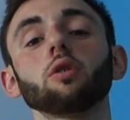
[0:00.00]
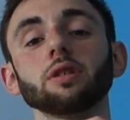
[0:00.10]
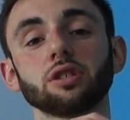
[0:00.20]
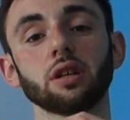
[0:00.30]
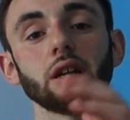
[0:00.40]

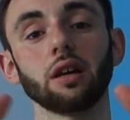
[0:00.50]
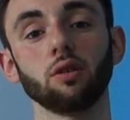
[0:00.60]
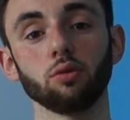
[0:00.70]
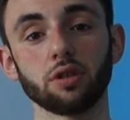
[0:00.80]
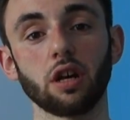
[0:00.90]
question I get
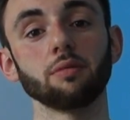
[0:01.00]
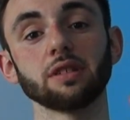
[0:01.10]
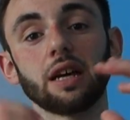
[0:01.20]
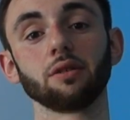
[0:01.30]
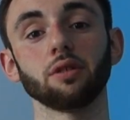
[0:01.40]
all the time
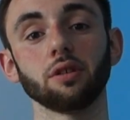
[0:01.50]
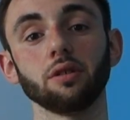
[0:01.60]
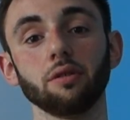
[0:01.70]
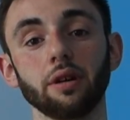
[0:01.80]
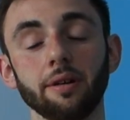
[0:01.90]
is, how do you
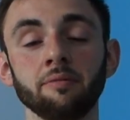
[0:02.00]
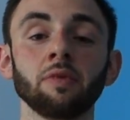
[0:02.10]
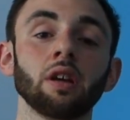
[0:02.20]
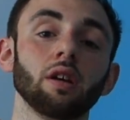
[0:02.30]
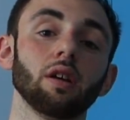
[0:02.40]
do it?
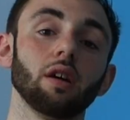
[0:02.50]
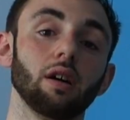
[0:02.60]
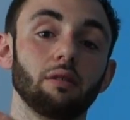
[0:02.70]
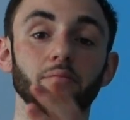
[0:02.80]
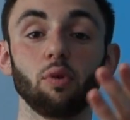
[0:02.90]

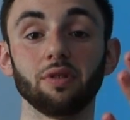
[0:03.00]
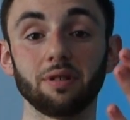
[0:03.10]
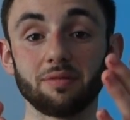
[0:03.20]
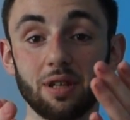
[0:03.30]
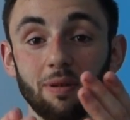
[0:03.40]
Point
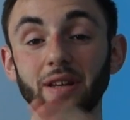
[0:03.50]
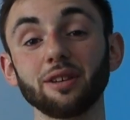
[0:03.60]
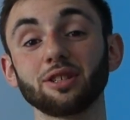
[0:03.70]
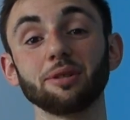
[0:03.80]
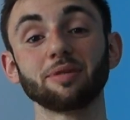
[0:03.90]
them to my
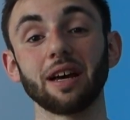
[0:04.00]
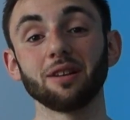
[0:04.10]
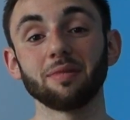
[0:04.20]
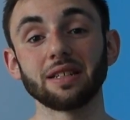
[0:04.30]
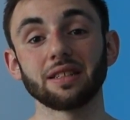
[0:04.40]
YouTube
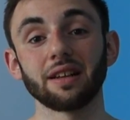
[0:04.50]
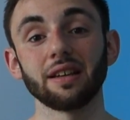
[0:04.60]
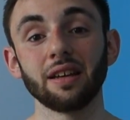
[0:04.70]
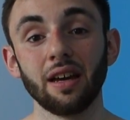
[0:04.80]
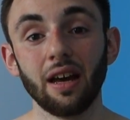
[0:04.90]
channel,
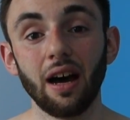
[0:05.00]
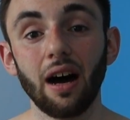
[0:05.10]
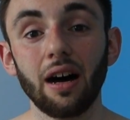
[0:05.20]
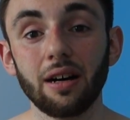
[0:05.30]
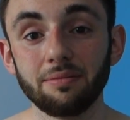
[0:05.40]
basically.
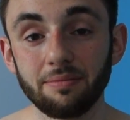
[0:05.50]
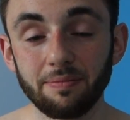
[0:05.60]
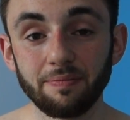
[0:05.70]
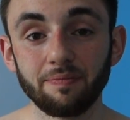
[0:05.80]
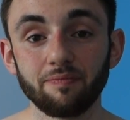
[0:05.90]

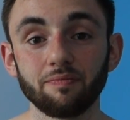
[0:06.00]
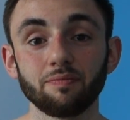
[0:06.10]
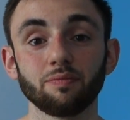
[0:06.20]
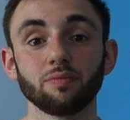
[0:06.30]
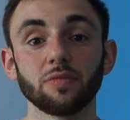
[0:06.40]

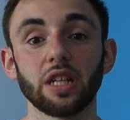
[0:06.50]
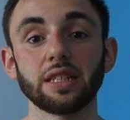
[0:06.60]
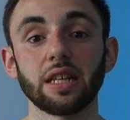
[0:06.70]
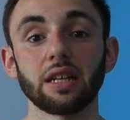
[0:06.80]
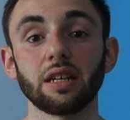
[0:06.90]

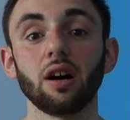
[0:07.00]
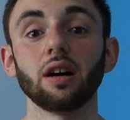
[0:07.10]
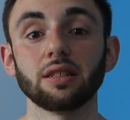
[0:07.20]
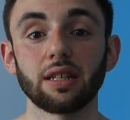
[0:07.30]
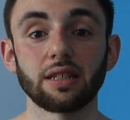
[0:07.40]

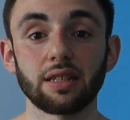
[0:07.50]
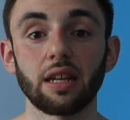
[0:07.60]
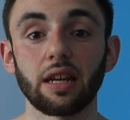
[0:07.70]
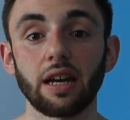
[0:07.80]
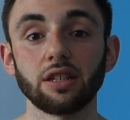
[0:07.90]
it takes
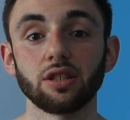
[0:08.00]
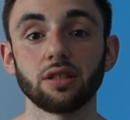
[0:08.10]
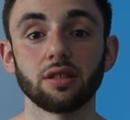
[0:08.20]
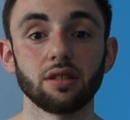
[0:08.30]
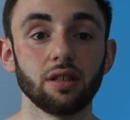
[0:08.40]

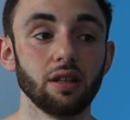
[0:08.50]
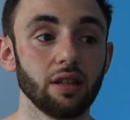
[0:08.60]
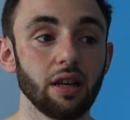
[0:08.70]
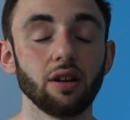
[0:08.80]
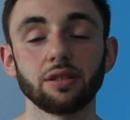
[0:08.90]
dedication,
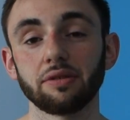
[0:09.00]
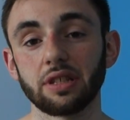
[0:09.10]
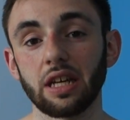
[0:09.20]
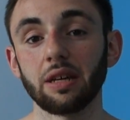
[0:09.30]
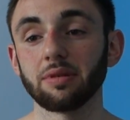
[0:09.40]
and they ask for
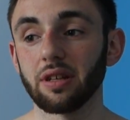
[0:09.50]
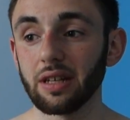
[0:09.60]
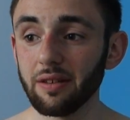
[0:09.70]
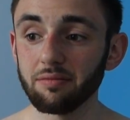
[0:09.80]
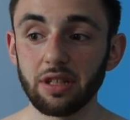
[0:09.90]
tips. So I
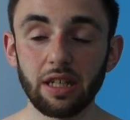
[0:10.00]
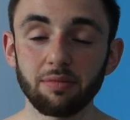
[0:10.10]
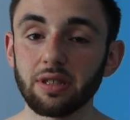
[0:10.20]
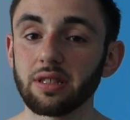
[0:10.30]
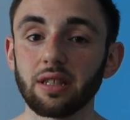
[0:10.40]
give them
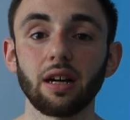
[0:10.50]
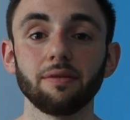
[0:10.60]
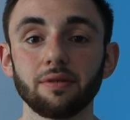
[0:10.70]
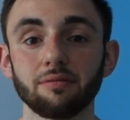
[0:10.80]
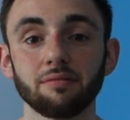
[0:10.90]
tips and
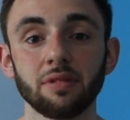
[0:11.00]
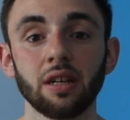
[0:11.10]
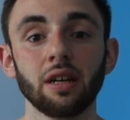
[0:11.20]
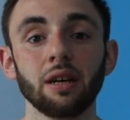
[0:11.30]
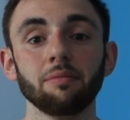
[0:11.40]
stuff and
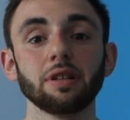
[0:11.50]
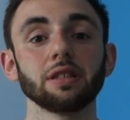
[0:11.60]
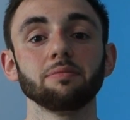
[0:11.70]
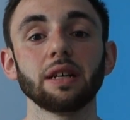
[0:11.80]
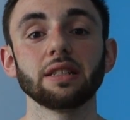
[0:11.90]

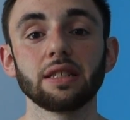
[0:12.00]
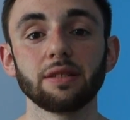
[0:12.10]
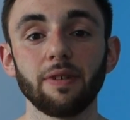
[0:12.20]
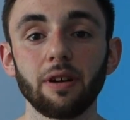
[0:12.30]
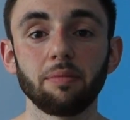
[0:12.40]
bits and
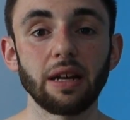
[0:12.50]
pieces, very